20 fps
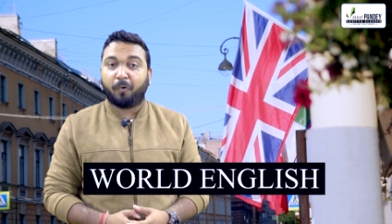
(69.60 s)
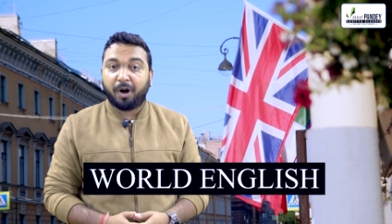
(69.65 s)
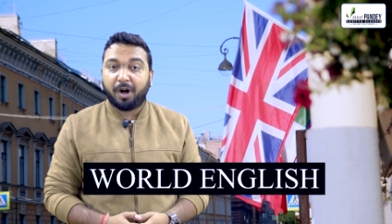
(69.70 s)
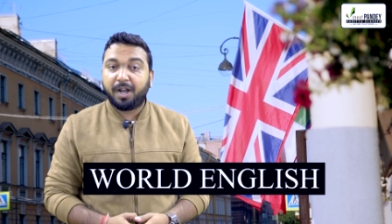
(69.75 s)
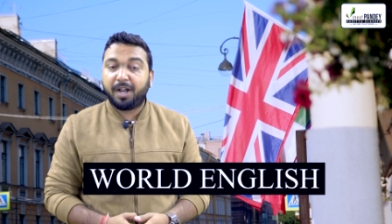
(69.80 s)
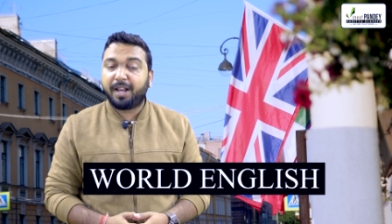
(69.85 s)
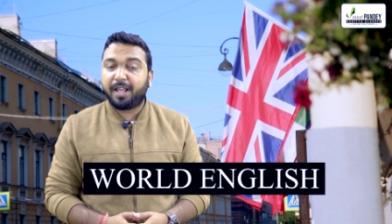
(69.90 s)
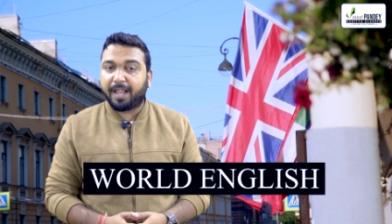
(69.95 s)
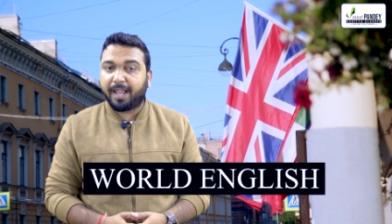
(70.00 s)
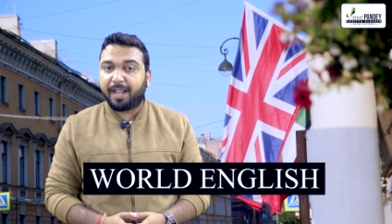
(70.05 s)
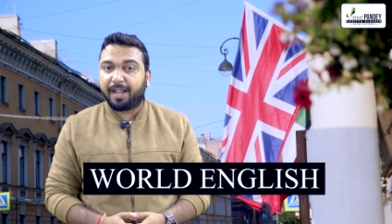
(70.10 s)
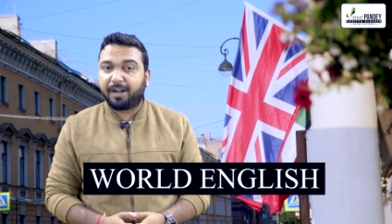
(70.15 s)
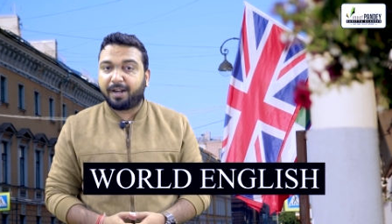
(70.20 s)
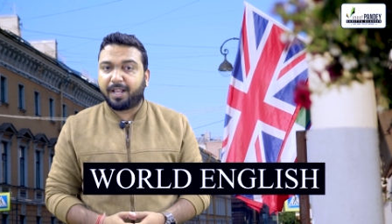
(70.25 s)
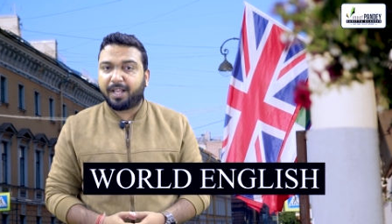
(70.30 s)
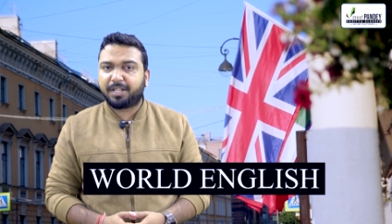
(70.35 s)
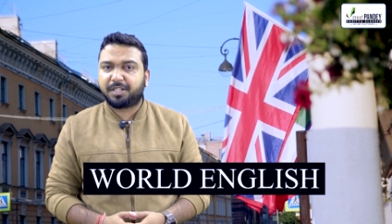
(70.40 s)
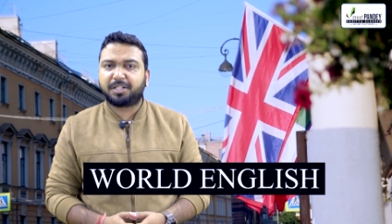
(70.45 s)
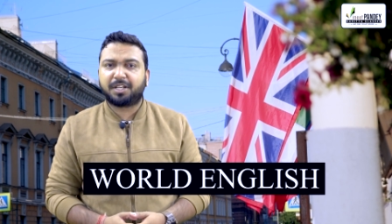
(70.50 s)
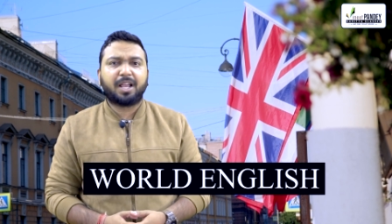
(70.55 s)
world
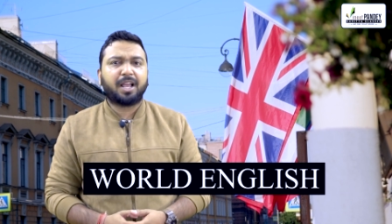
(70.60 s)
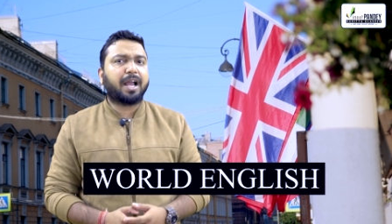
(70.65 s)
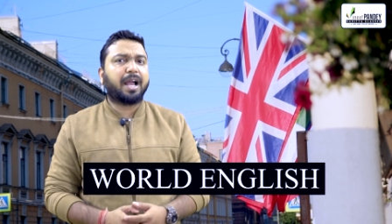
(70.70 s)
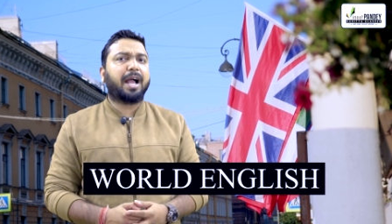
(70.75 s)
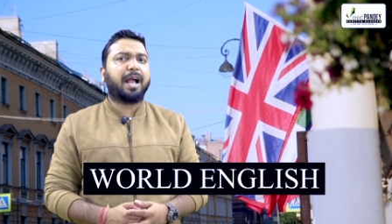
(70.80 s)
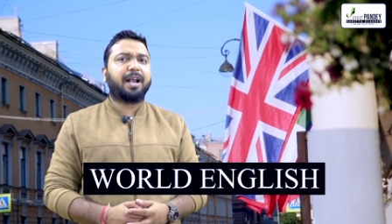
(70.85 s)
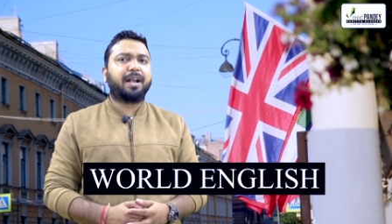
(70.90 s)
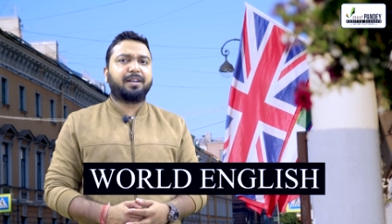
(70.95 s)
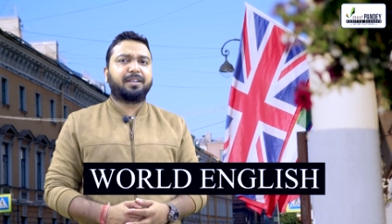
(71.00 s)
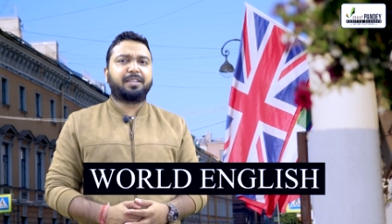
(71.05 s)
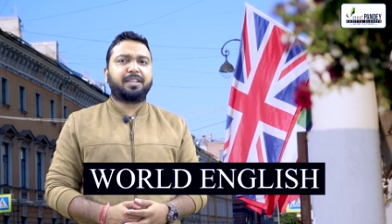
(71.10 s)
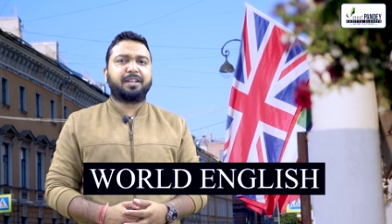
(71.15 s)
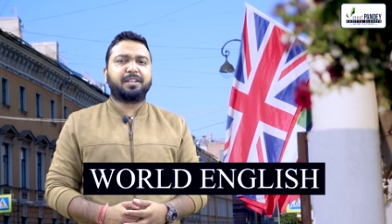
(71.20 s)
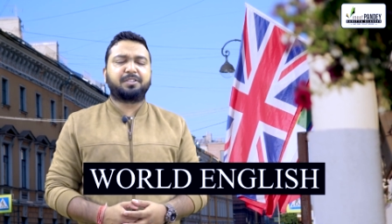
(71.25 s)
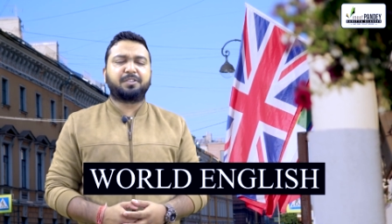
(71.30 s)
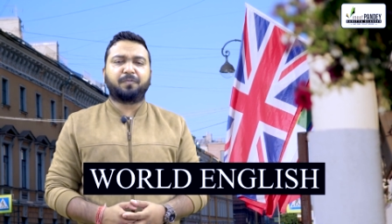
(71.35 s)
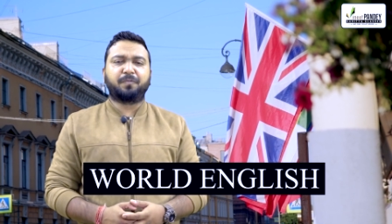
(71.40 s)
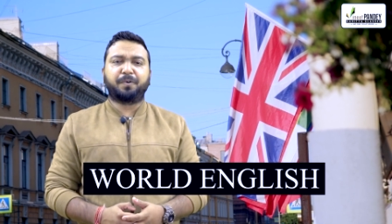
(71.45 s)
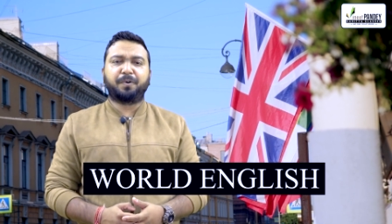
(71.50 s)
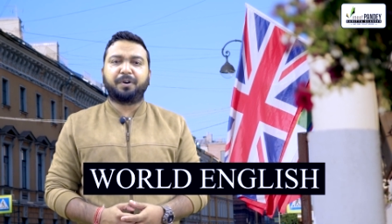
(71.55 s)
English and there
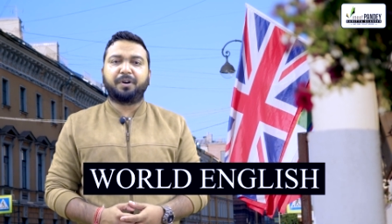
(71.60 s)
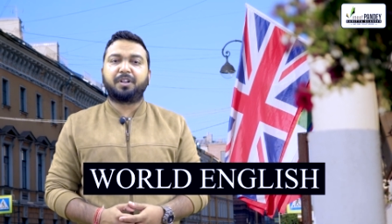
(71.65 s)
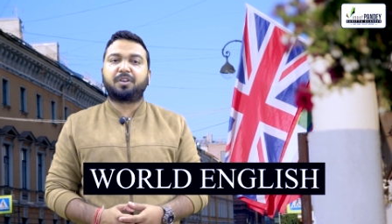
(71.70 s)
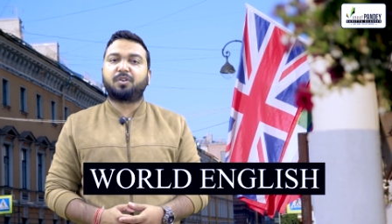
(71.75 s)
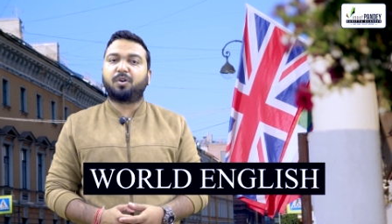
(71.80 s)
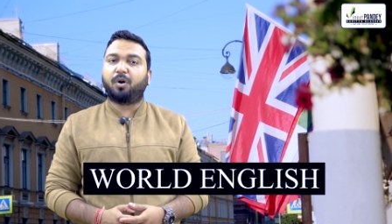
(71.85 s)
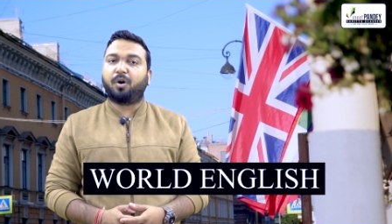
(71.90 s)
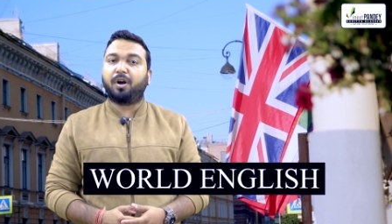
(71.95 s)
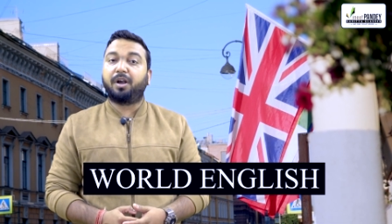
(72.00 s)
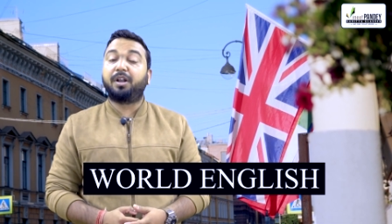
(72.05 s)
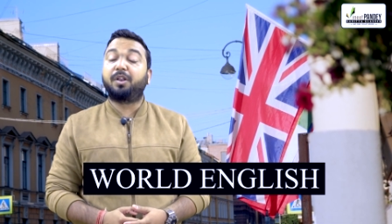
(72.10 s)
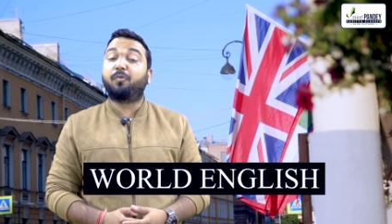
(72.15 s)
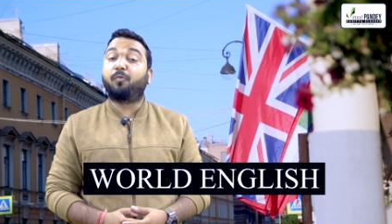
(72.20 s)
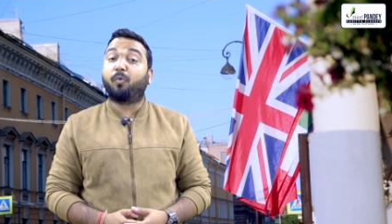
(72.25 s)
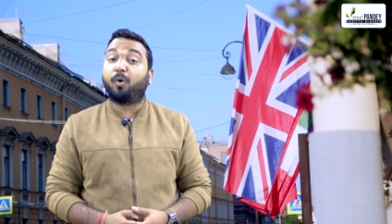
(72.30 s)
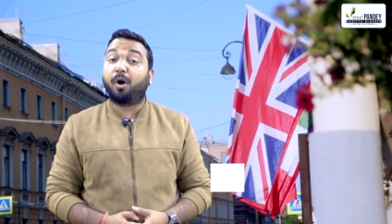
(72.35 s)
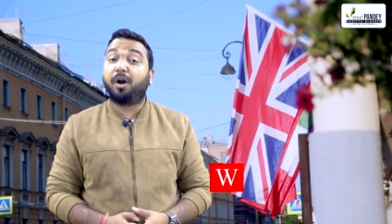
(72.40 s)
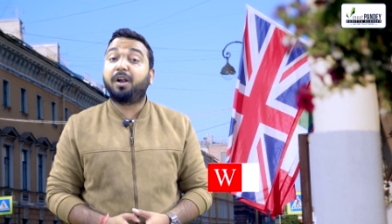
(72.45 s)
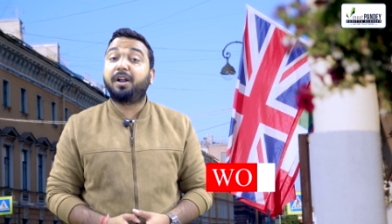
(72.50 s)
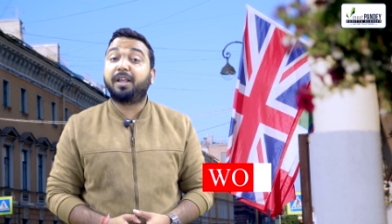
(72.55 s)
is a word called
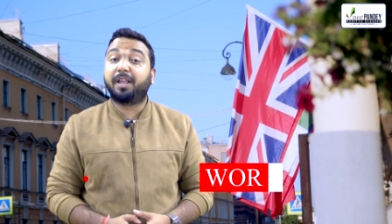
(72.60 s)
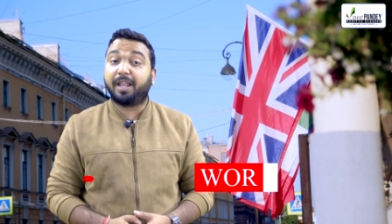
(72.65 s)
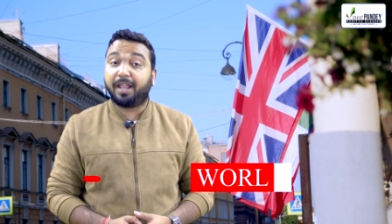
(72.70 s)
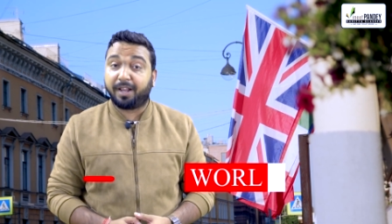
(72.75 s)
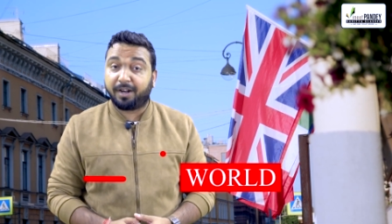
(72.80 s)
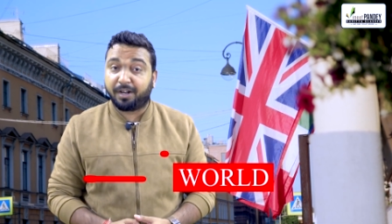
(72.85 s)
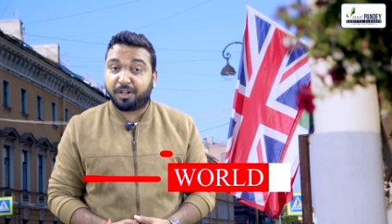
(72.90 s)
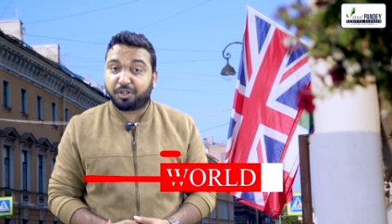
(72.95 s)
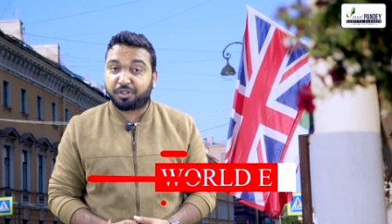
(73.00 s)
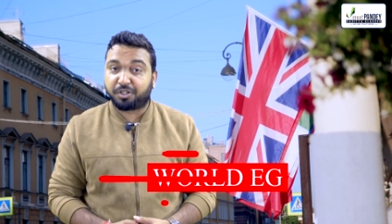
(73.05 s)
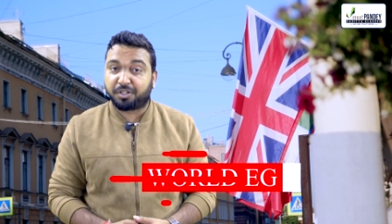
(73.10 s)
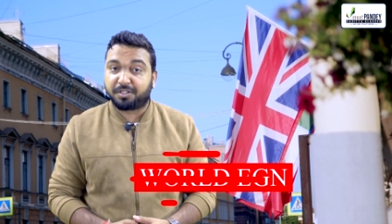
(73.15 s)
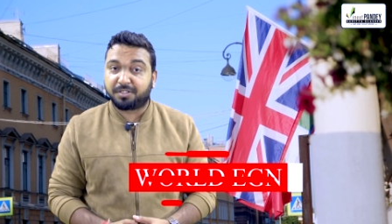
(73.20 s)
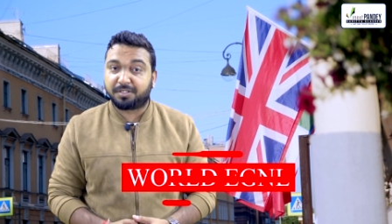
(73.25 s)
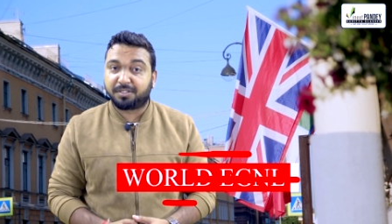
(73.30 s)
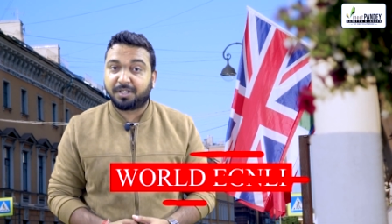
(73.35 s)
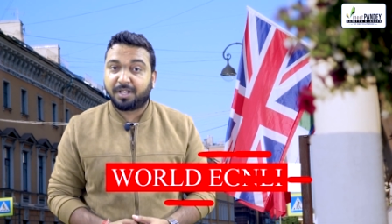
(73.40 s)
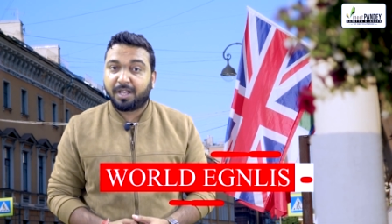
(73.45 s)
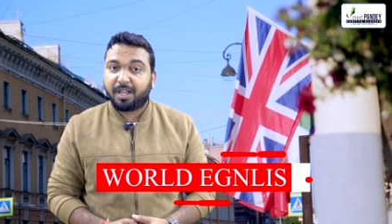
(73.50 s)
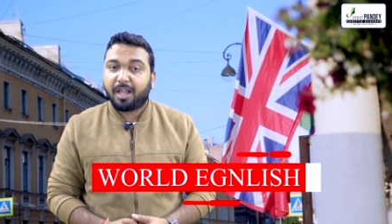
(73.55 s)
world
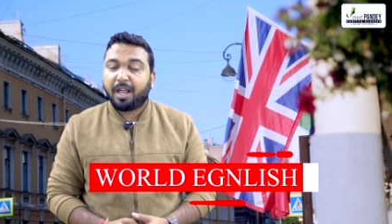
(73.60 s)
Englishes.